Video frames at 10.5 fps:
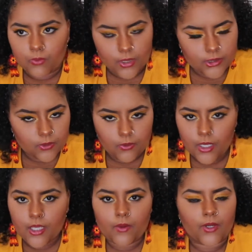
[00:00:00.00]
once a
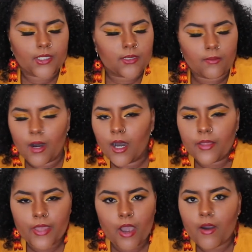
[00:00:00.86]
week, once a
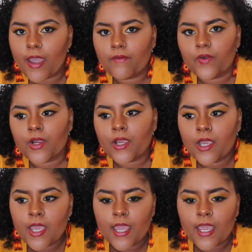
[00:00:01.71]
month, however,